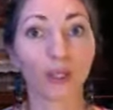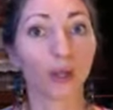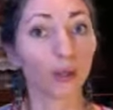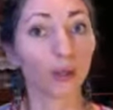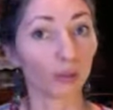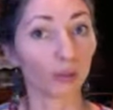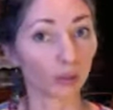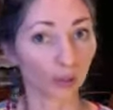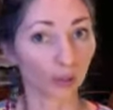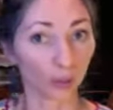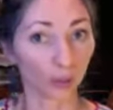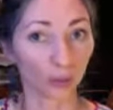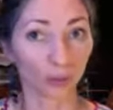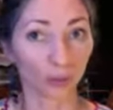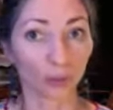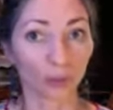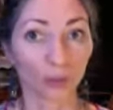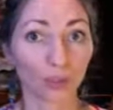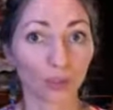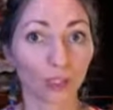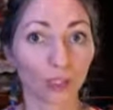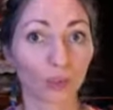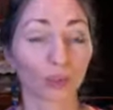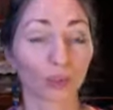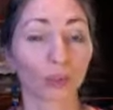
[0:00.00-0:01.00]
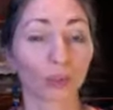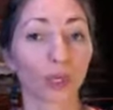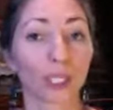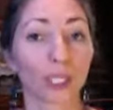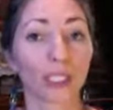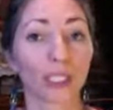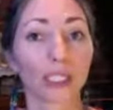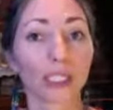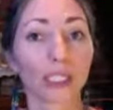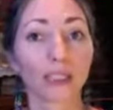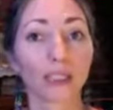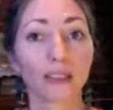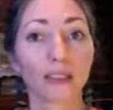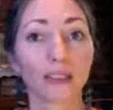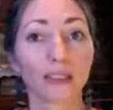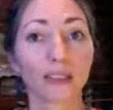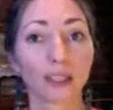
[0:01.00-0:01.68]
also do this practice,